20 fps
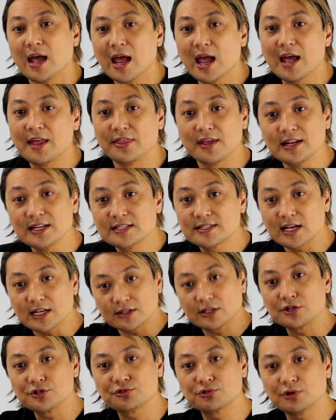and then take
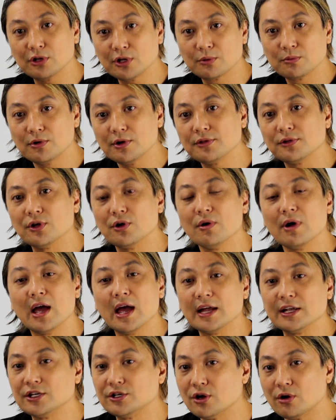the controller with you
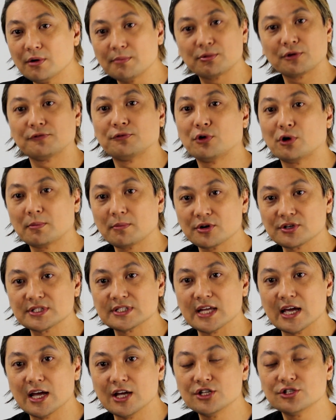and go and perform on
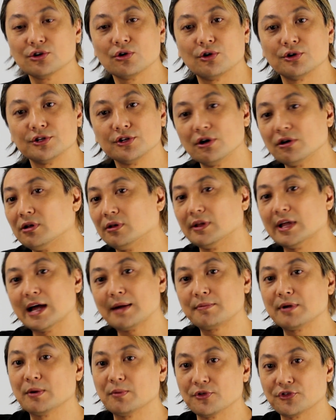stage or to go
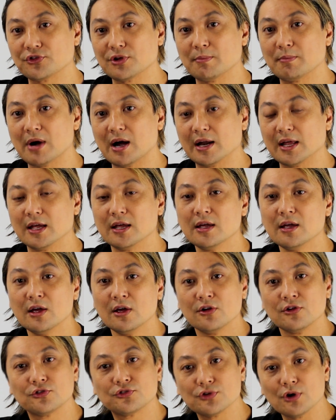collaborate with somebody.
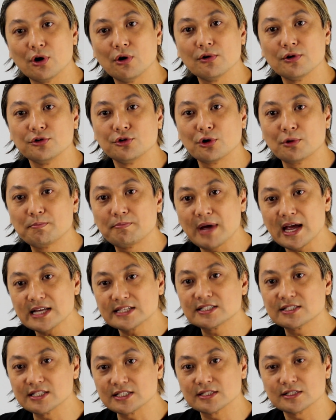So your
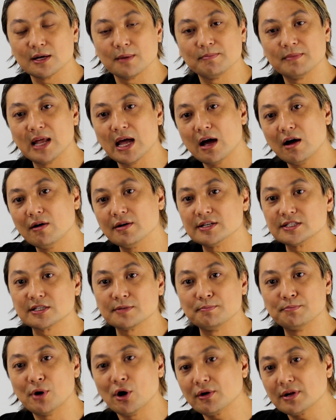bass system now is
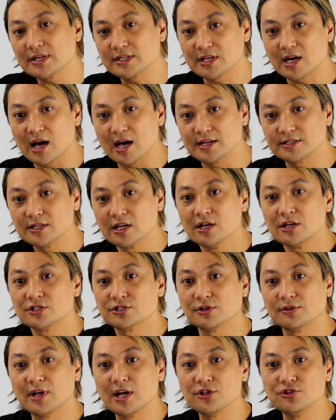componentized
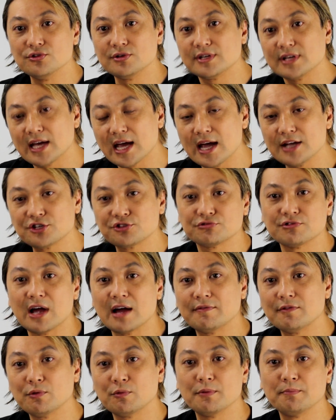so that you can
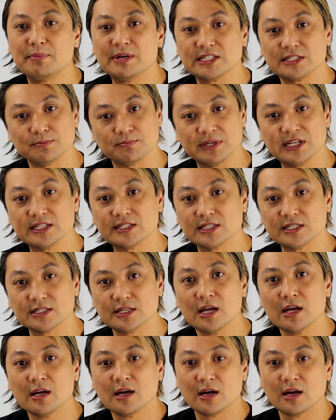travel with bits and pieces